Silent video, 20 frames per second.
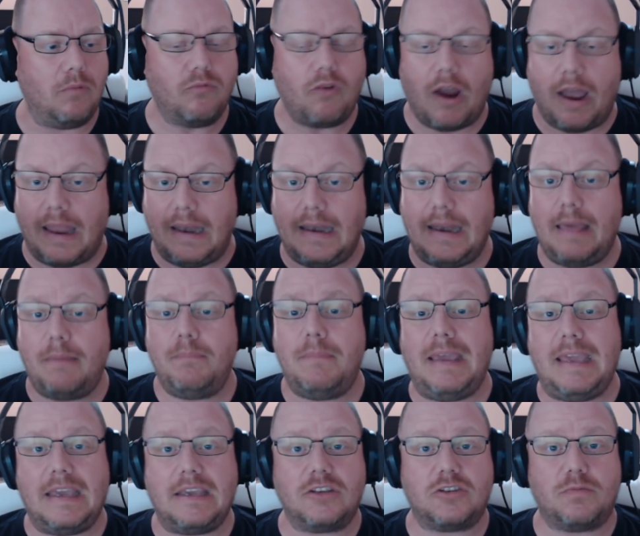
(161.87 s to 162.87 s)
Right, let
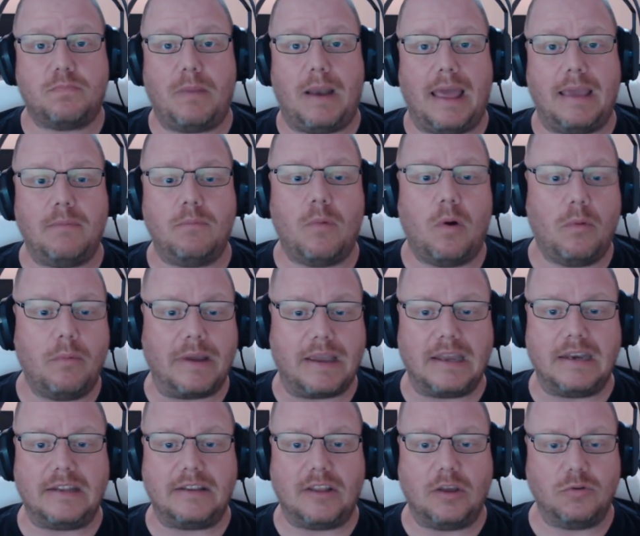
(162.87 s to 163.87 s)
me explain what we're
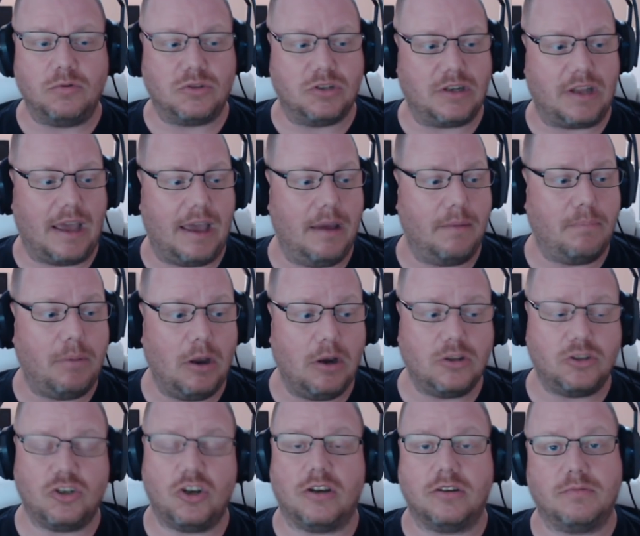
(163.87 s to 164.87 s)
going to do today. I
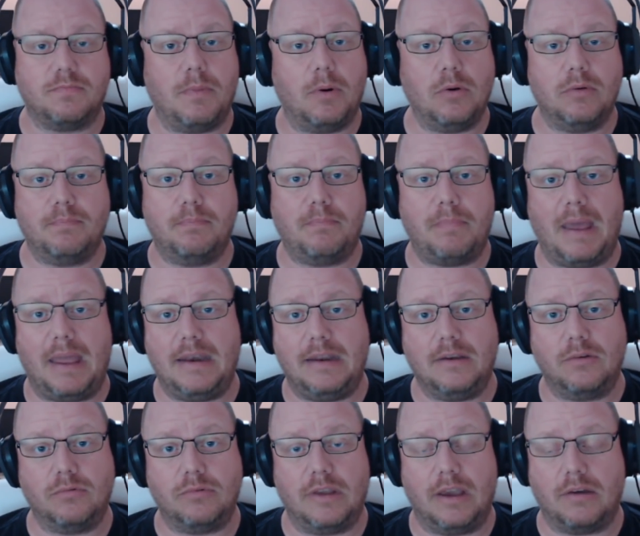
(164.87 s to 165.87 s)
apologise about the
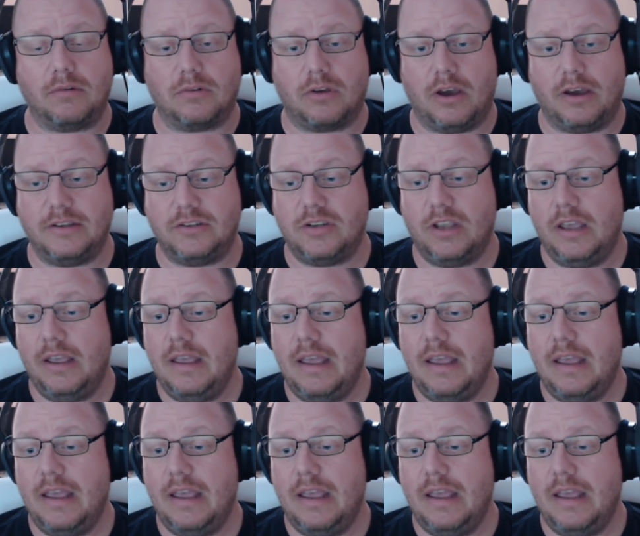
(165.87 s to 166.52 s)
audio, guys.